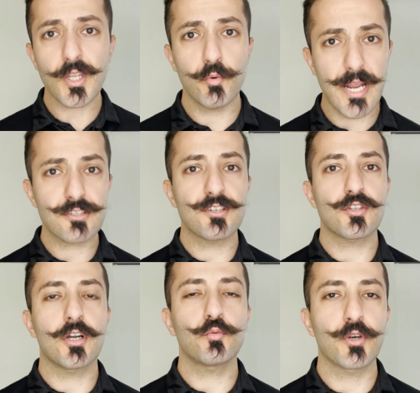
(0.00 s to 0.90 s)
when I actually
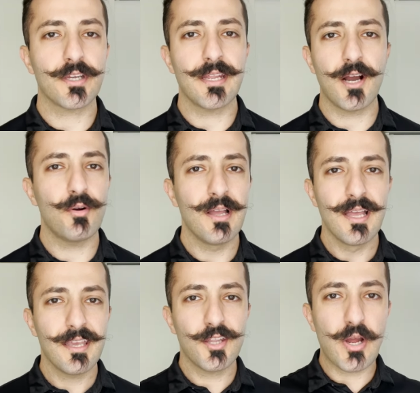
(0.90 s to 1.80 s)
started working out,
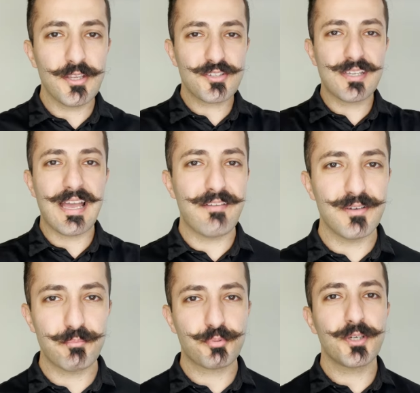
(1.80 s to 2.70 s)
you know, I used to have
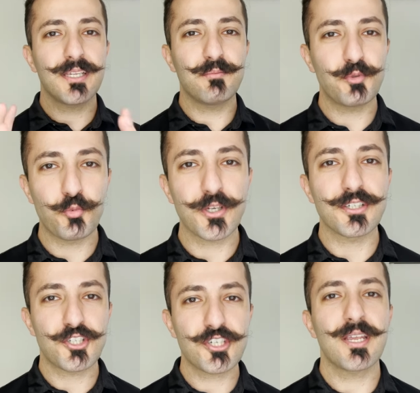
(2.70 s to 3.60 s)
a pretty
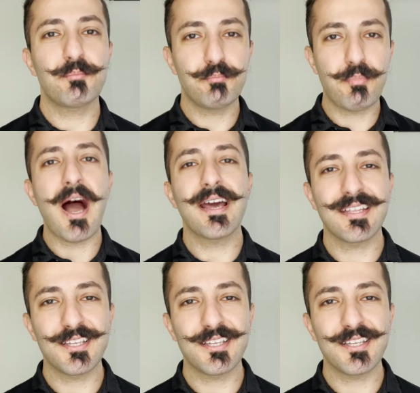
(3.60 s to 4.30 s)
weird shaped body,